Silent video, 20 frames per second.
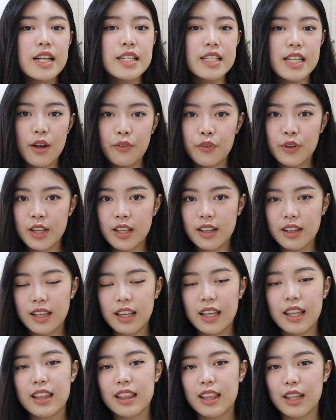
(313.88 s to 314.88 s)

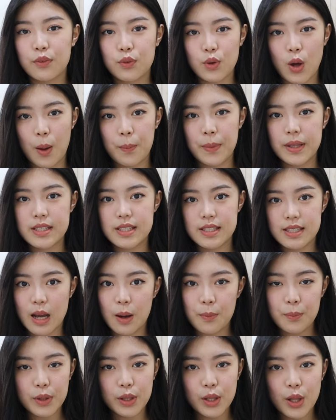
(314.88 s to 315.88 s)
definitely leave comments
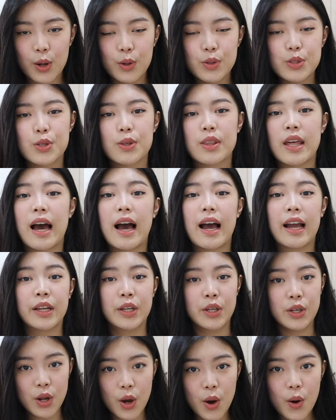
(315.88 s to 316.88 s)
down below so that I
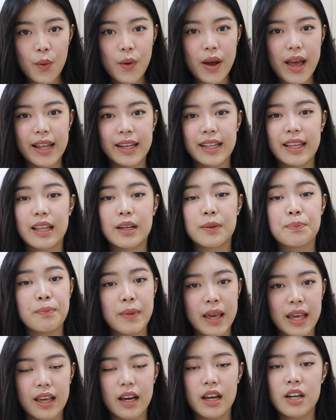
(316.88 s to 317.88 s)
know and can
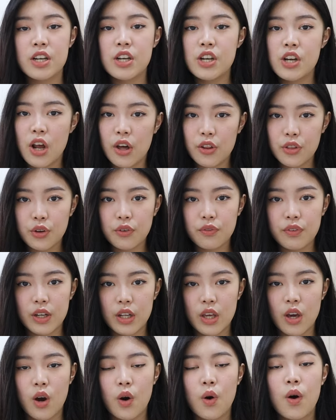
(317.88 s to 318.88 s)
make another
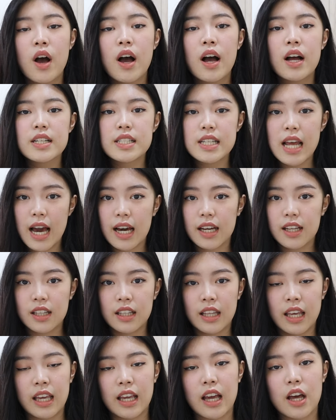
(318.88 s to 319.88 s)
video
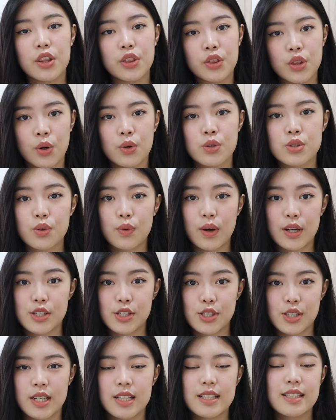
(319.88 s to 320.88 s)
tackling those
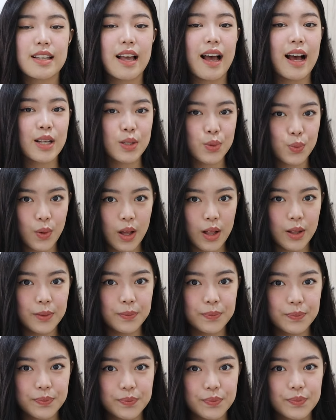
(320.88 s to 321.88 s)
questions as well.
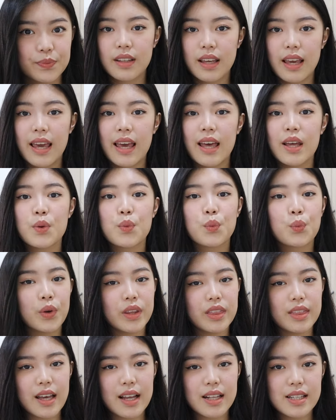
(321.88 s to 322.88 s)
And
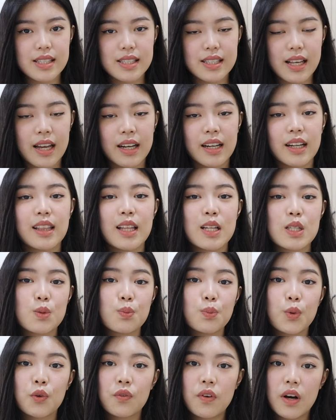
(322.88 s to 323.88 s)
with that said, let's
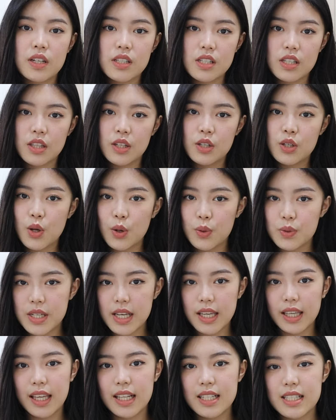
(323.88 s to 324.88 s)
move on to the
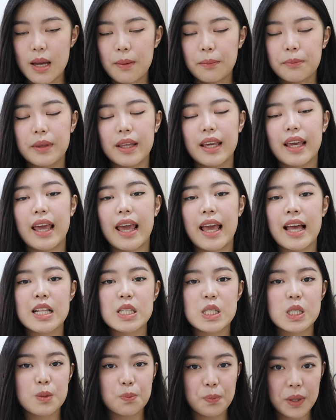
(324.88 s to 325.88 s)
note-taking template
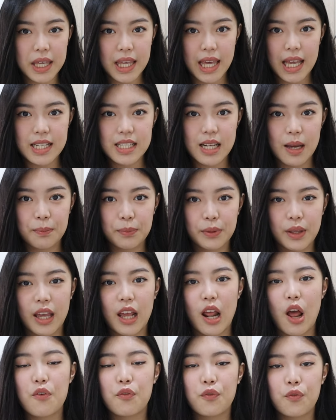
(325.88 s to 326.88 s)
and speaking
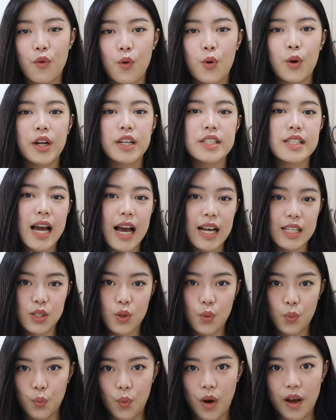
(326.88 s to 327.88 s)
template for
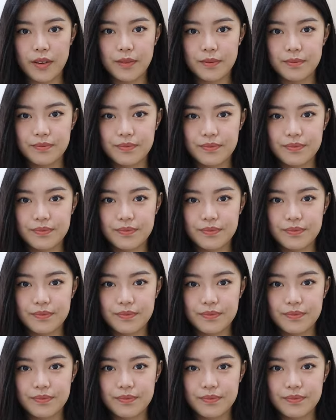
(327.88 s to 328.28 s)
task 1.